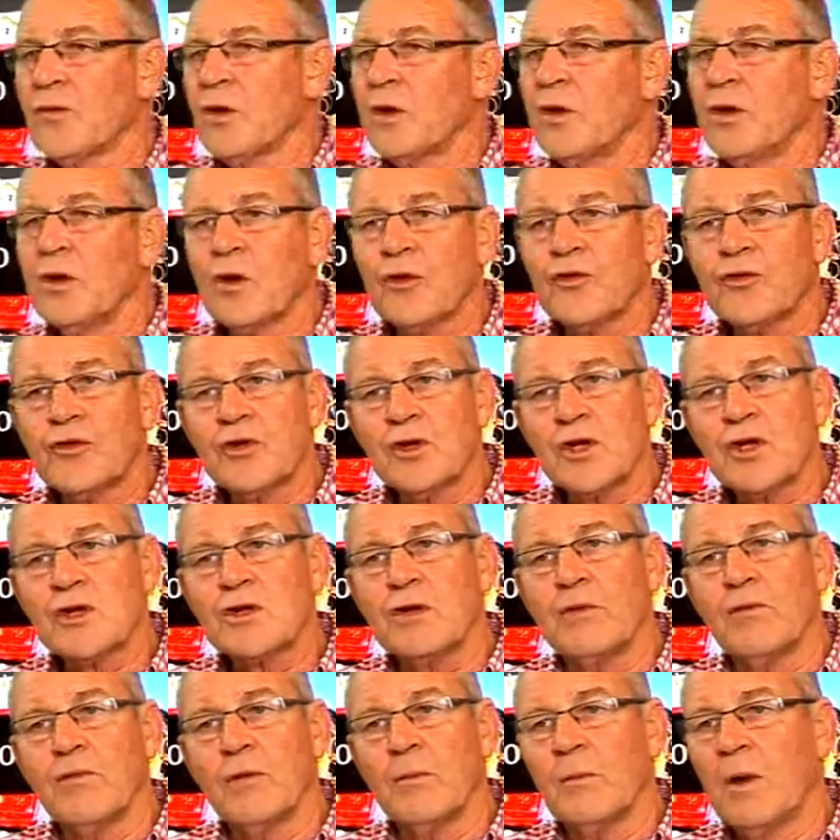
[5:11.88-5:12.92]
you're not
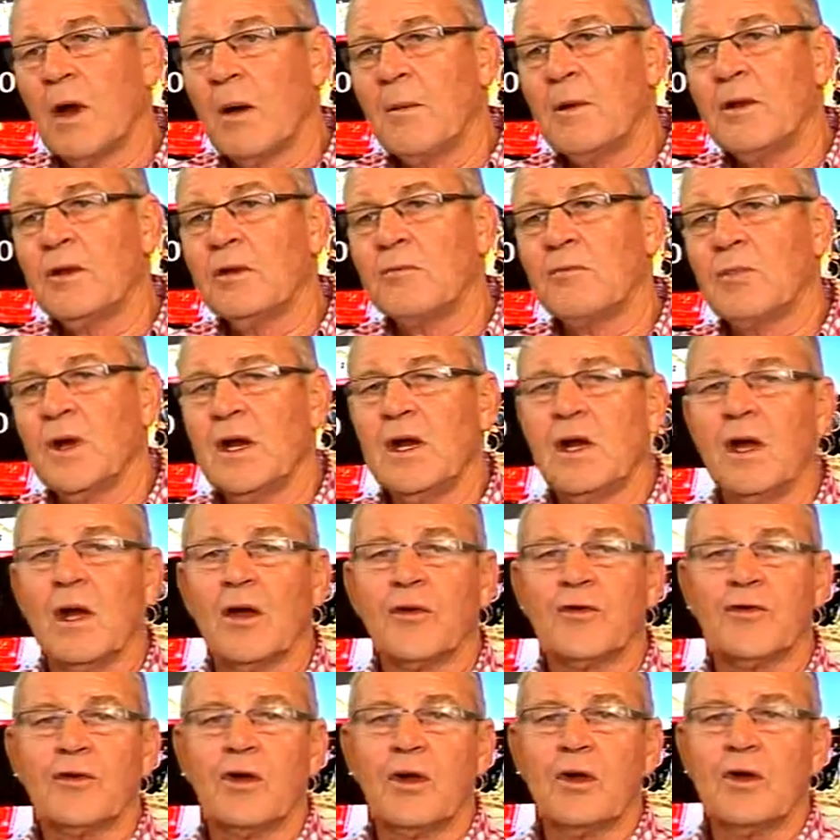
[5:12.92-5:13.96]
suggesting for a moment that Bendigo
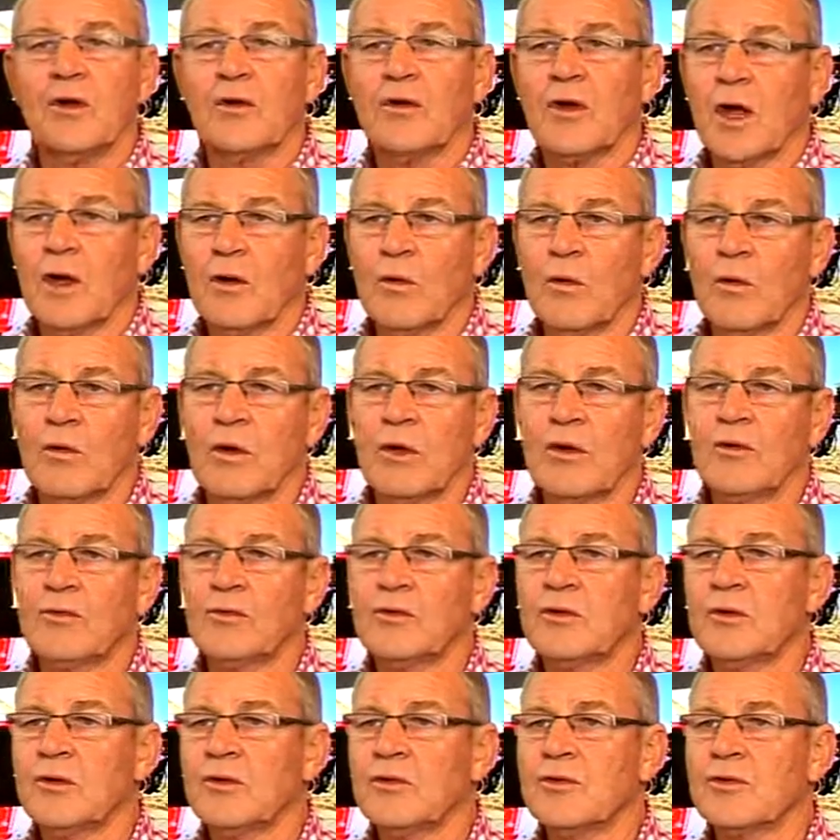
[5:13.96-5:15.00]
Senior take all these
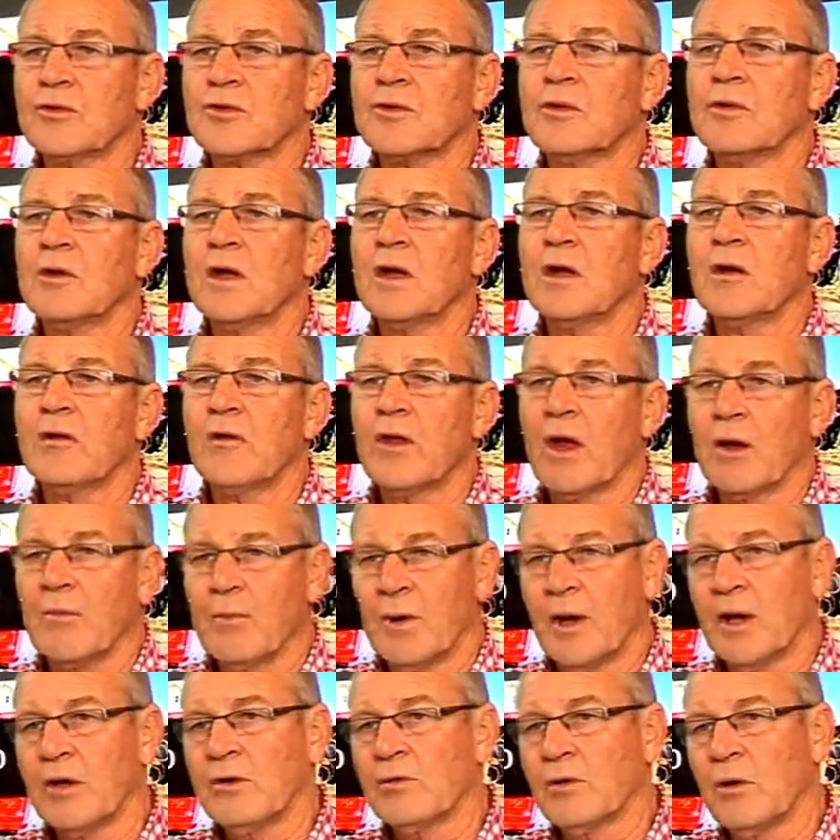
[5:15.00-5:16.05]
students through there and they
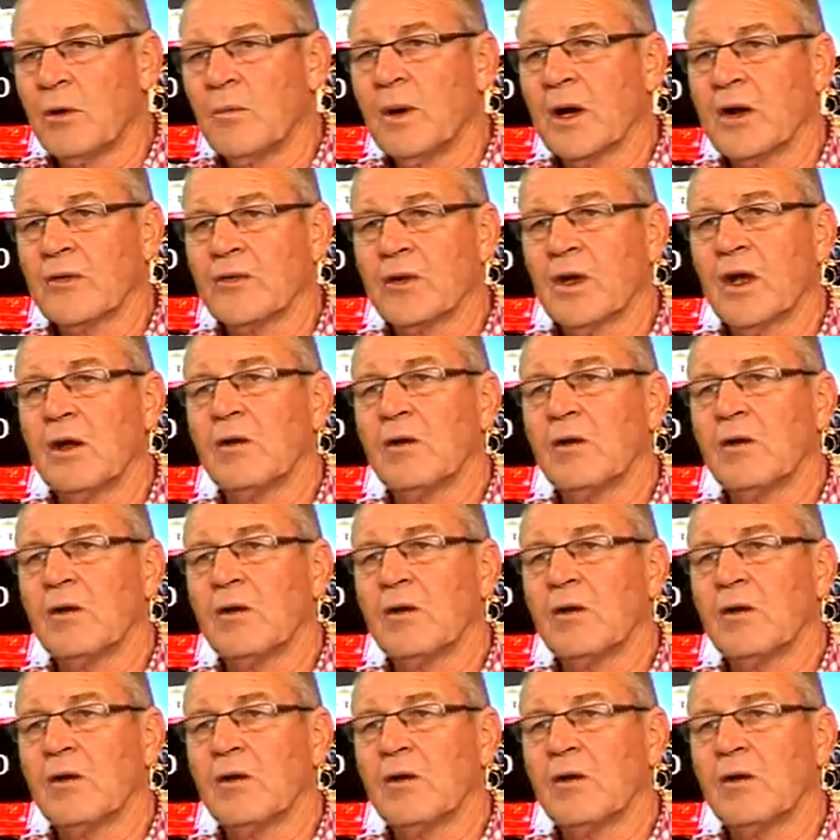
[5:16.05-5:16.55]
pay $12 a head?